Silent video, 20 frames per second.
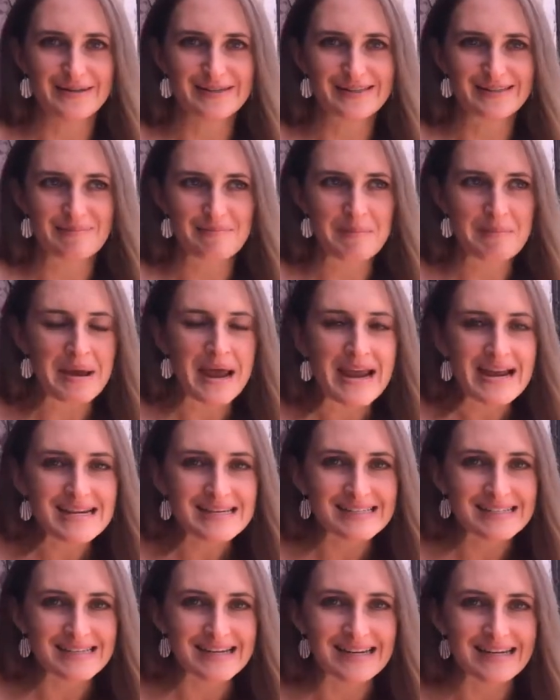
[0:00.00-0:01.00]
It's
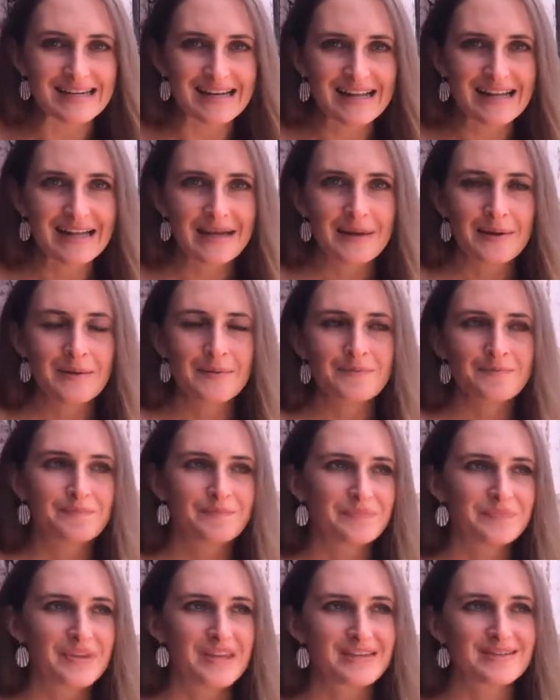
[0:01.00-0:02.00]
amazing
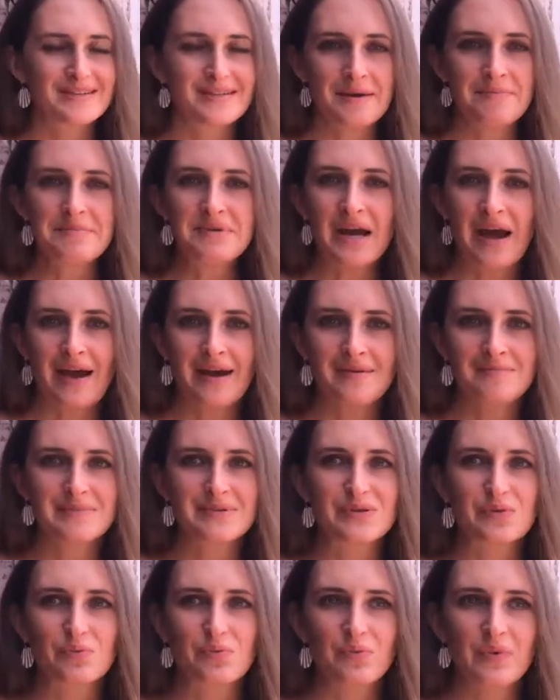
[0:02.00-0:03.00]
sometimes